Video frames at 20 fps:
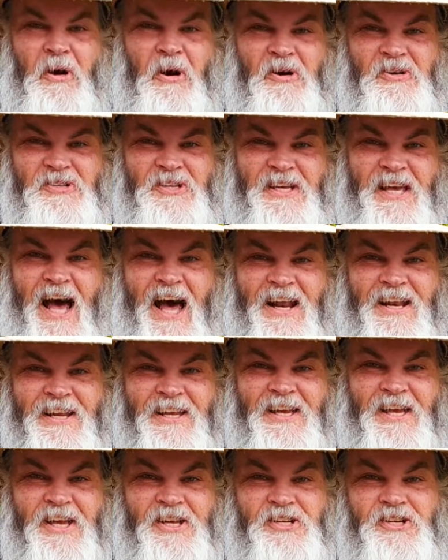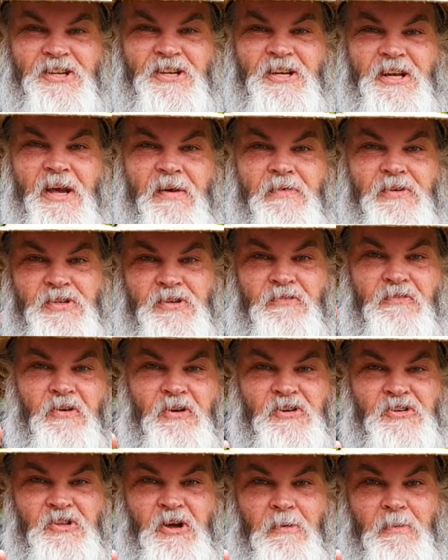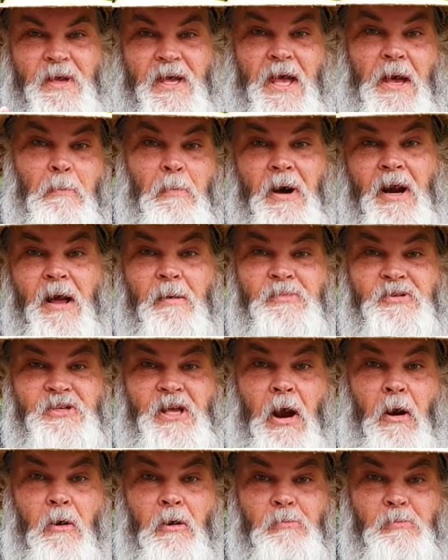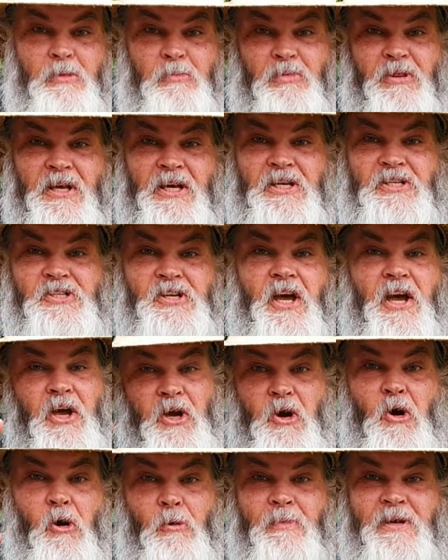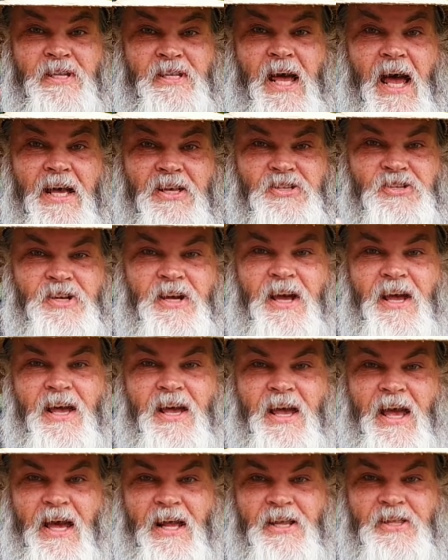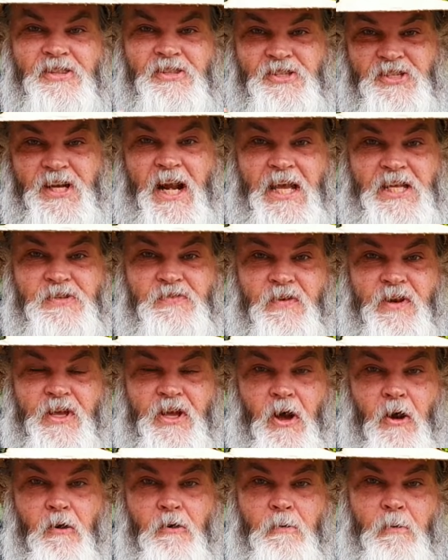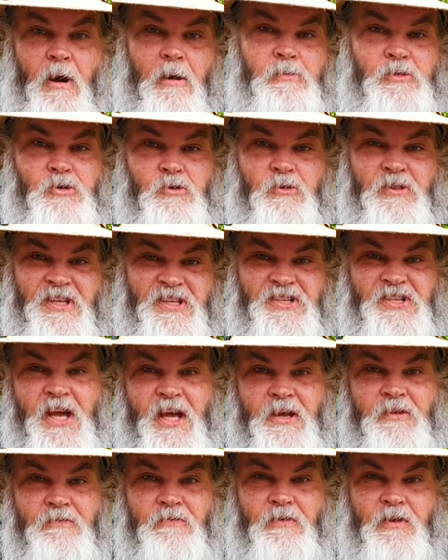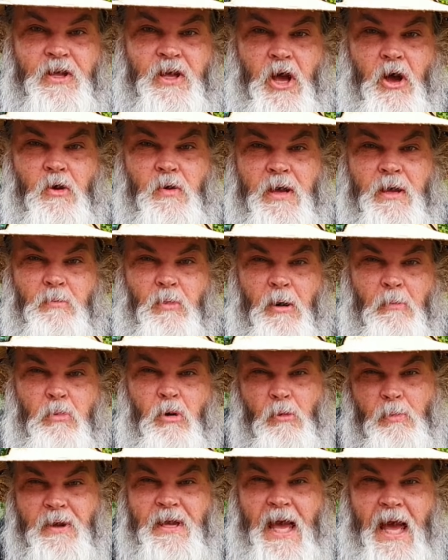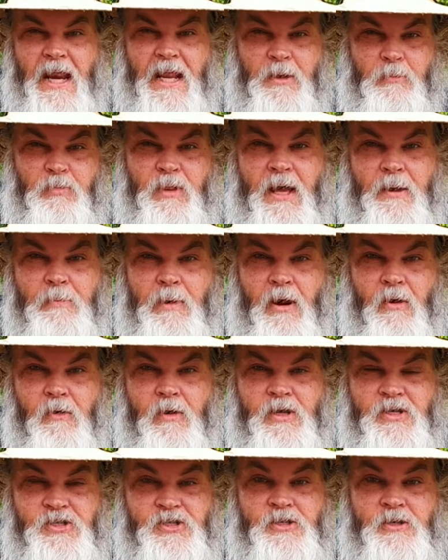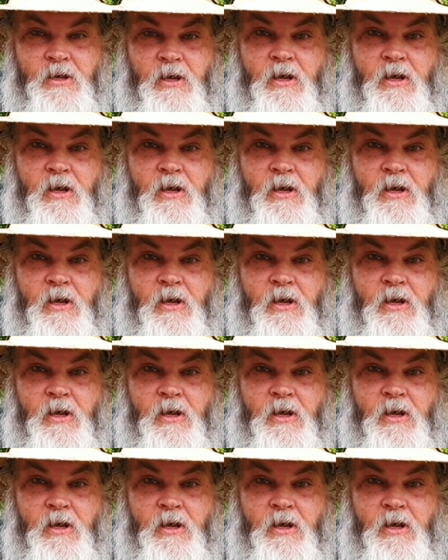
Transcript: Aussie gardening kitchen. If it's your first time here, my name's Darren, but please call me Daz. And in today's video, I'm doing the second video in my Propagating Blackberries